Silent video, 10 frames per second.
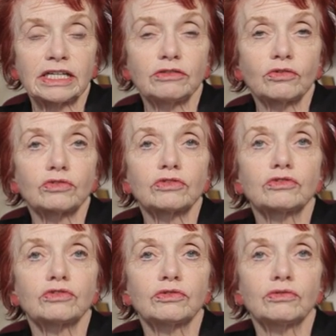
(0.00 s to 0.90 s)
in order
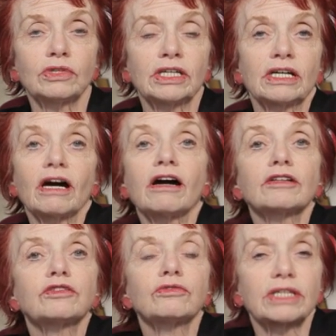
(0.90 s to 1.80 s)
to
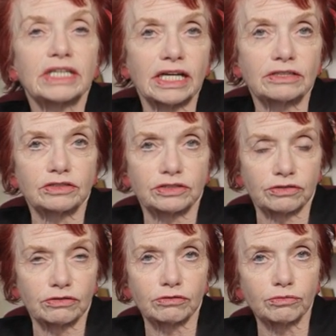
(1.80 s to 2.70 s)
argue
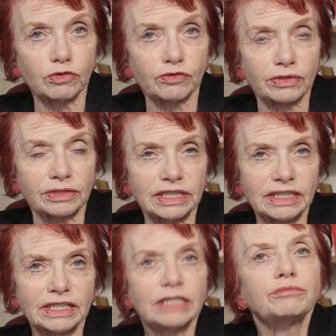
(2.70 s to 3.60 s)
against their removal.
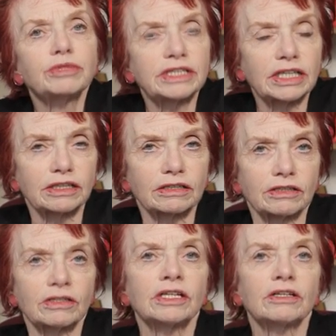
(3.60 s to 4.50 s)
In
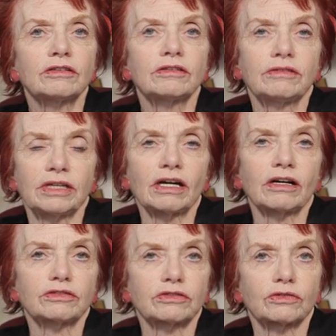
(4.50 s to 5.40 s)
particular, the
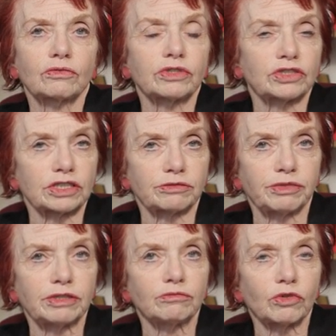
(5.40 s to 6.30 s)
article which has
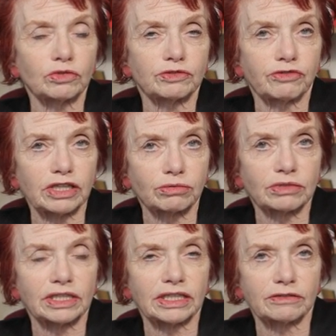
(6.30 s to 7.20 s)
been most
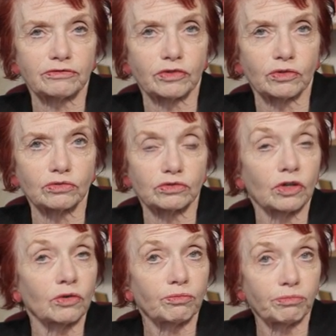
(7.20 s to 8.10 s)
frequently invoked
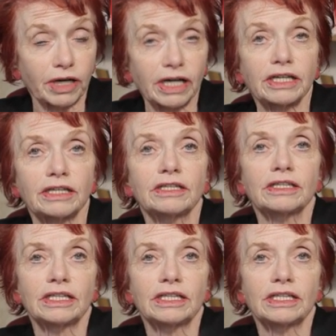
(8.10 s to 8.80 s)
by